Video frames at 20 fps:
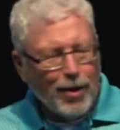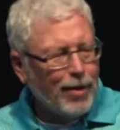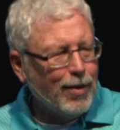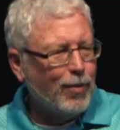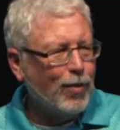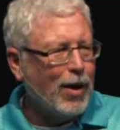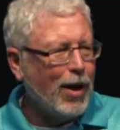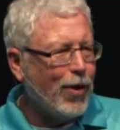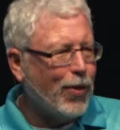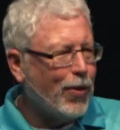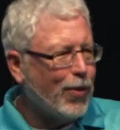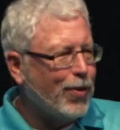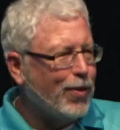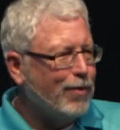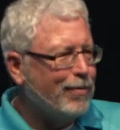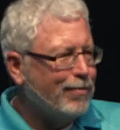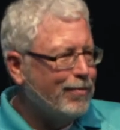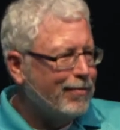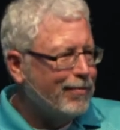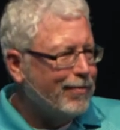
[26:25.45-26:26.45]
with,
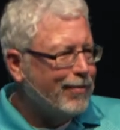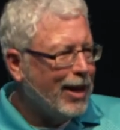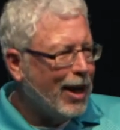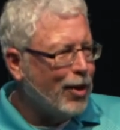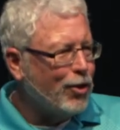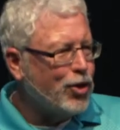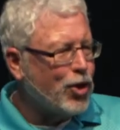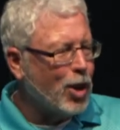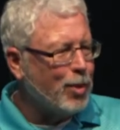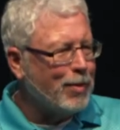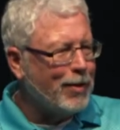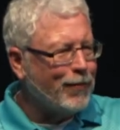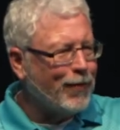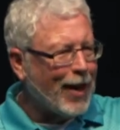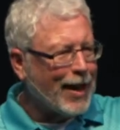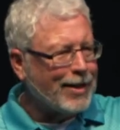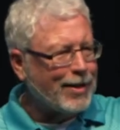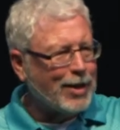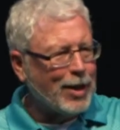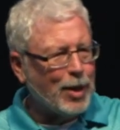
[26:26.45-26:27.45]
you know,
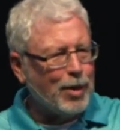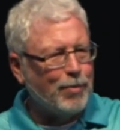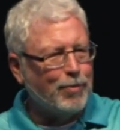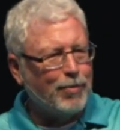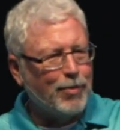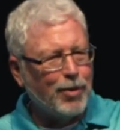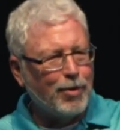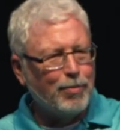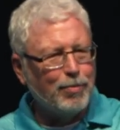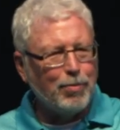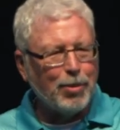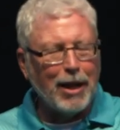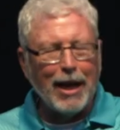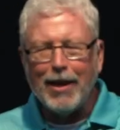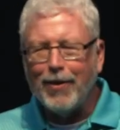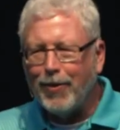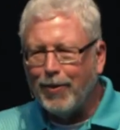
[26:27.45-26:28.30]
germ-infested play,